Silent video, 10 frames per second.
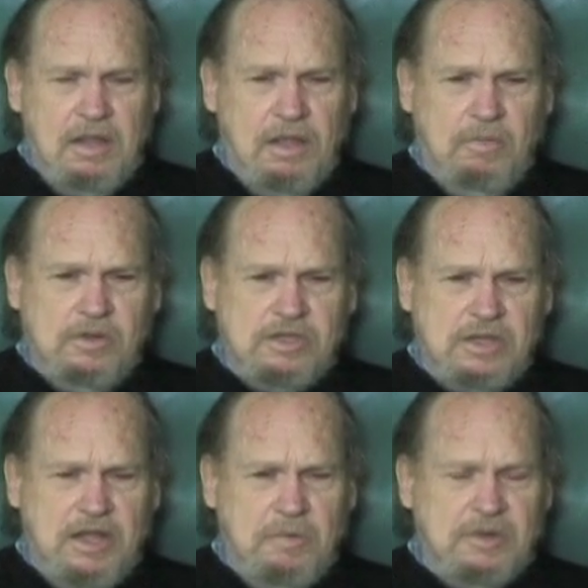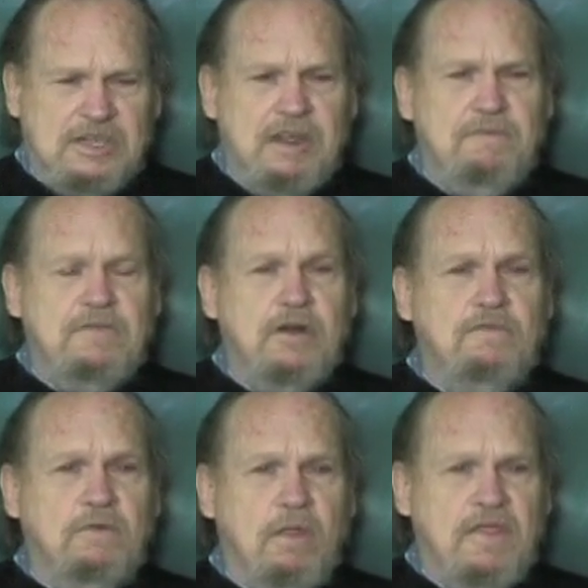it was a
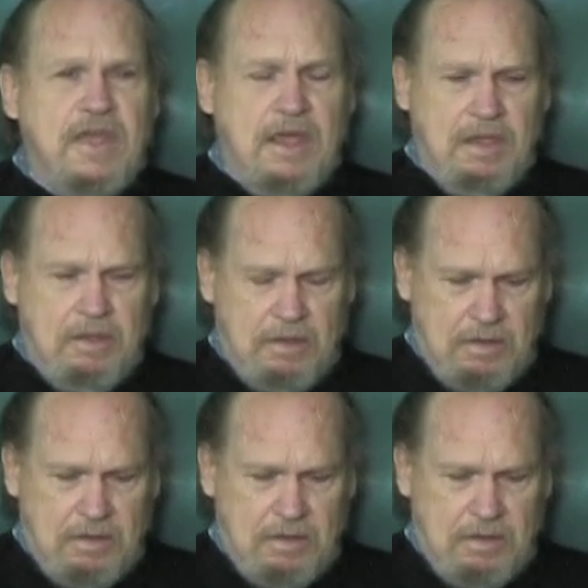fearful thing.